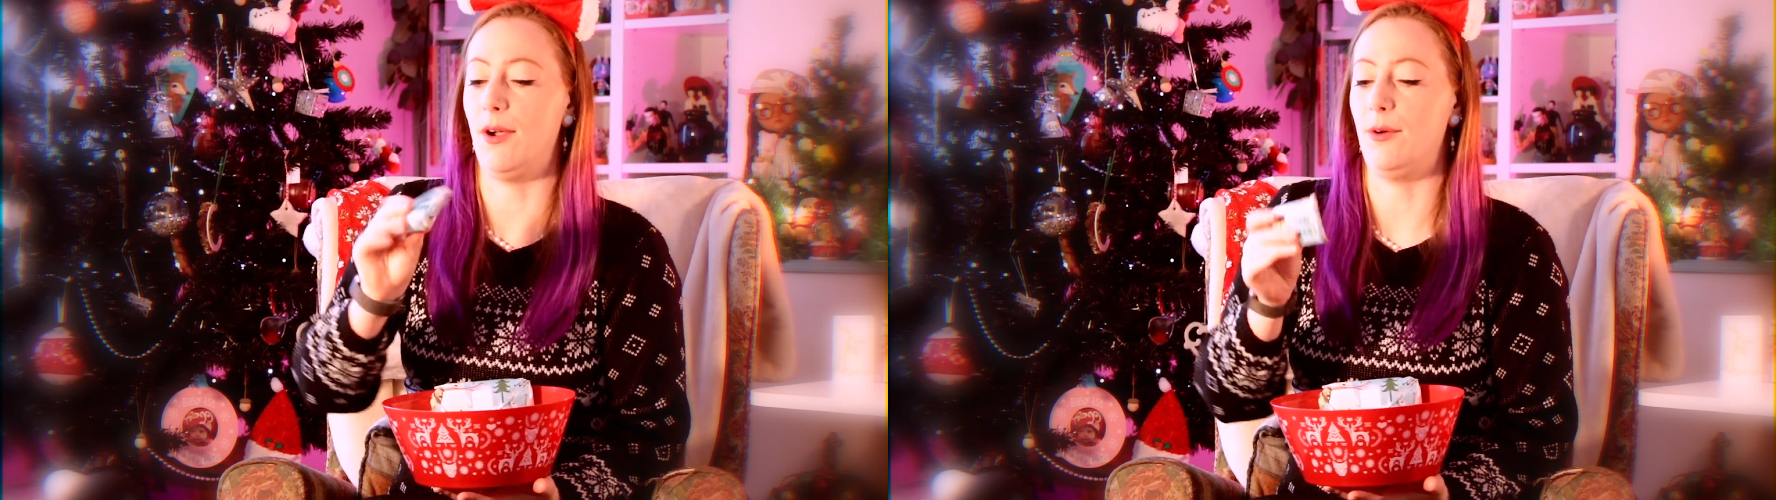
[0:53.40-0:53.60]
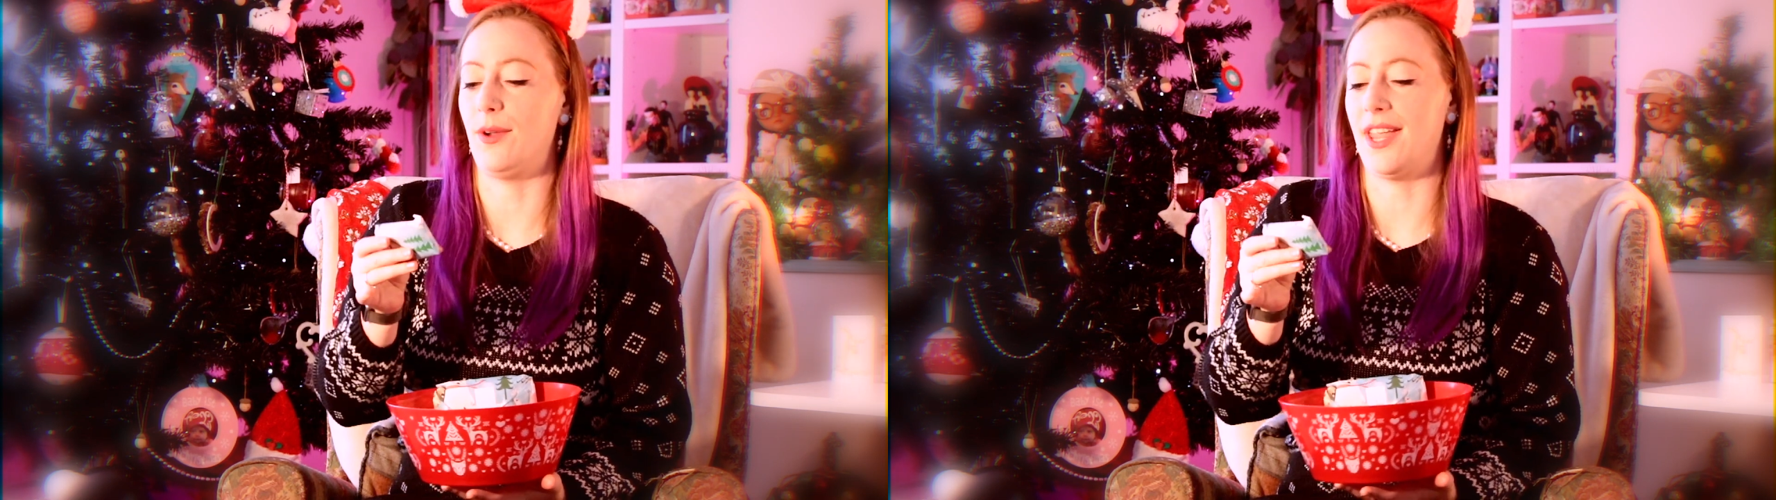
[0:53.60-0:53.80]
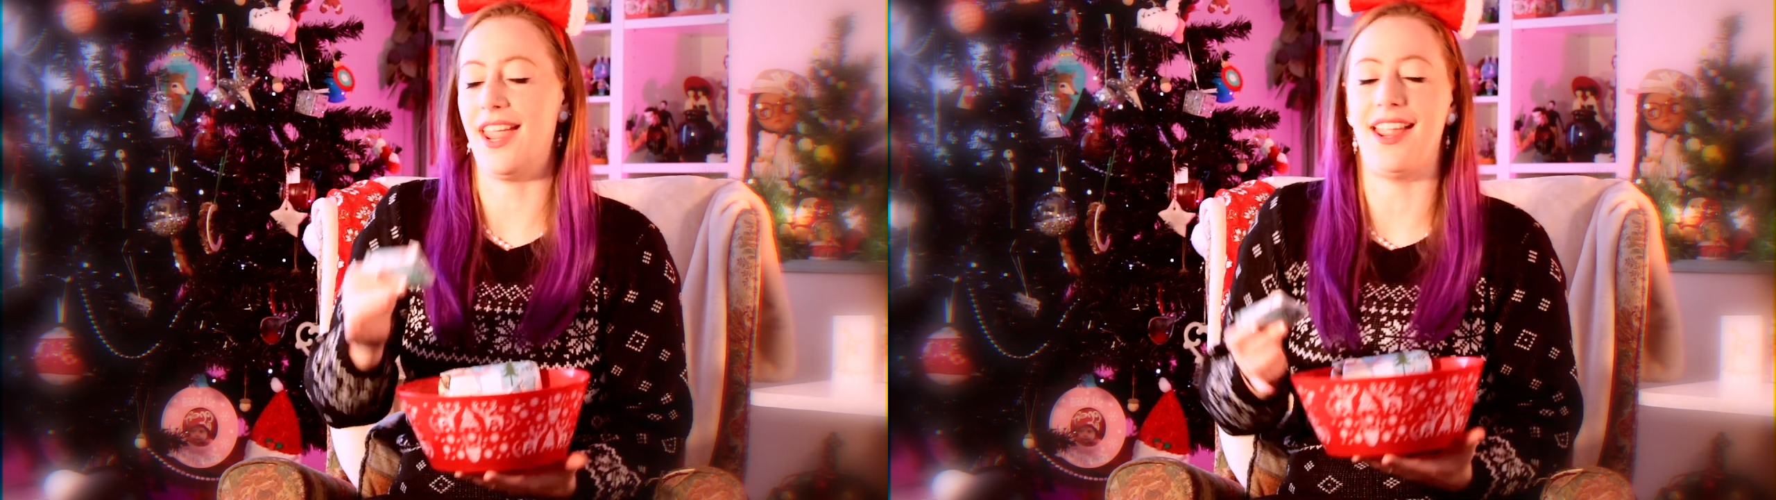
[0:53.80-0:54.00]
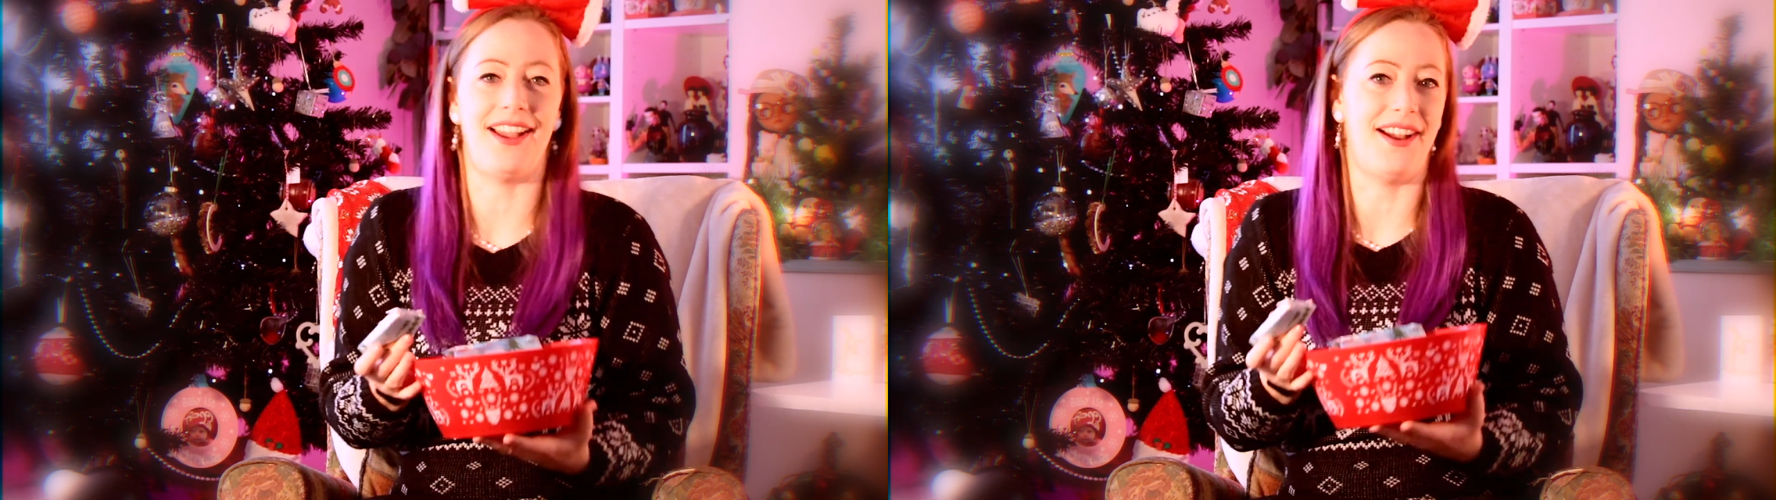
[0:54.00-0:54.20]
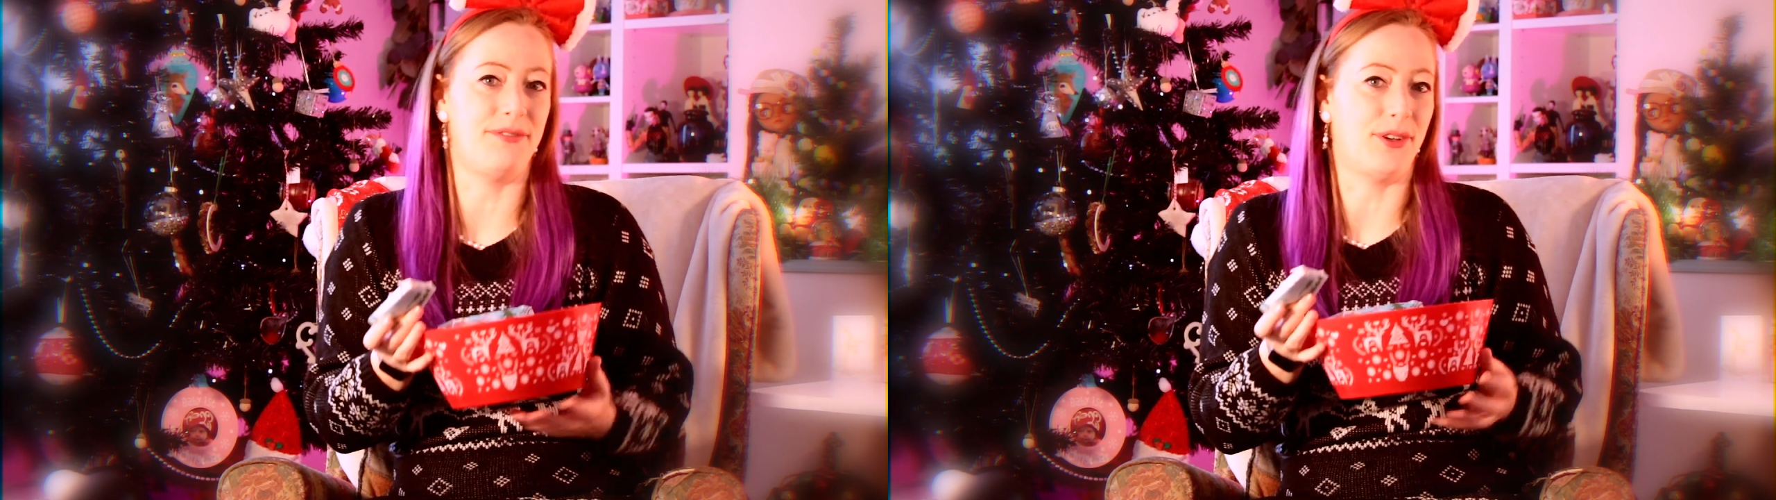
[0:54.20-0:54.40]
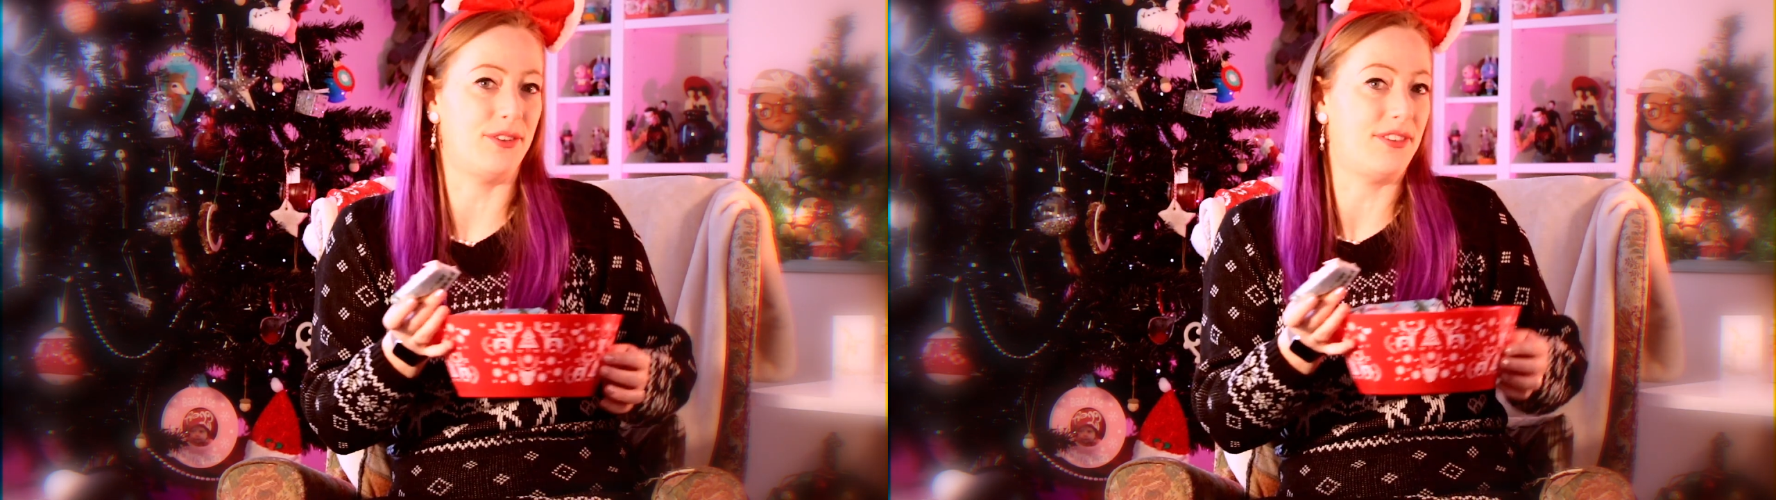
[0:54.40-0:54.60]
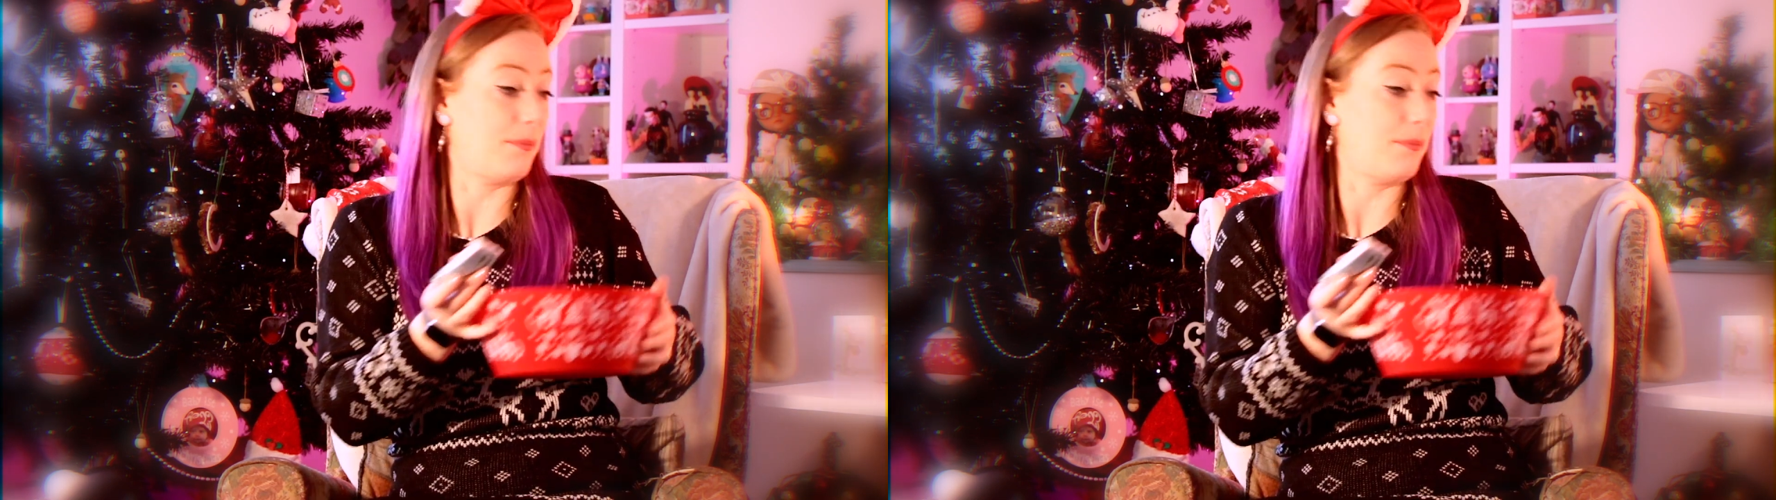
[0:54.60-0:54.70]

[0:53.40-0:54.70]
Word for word: Okay, I've got